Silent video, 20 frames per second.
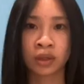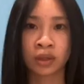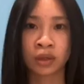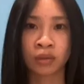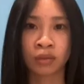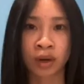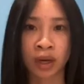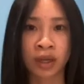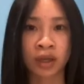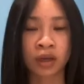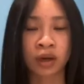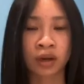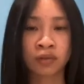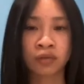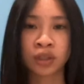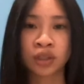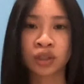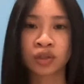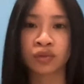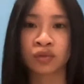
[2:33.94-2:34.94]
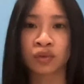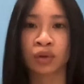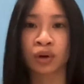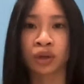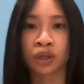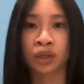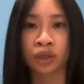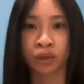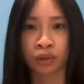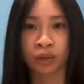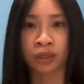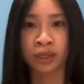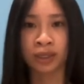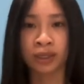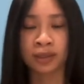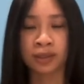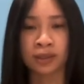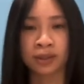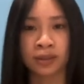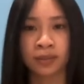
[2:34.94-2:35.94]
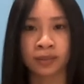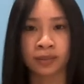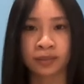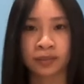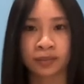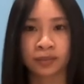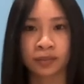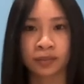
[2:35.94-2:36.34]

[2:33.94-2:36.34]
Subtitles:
the right coverage for your needs.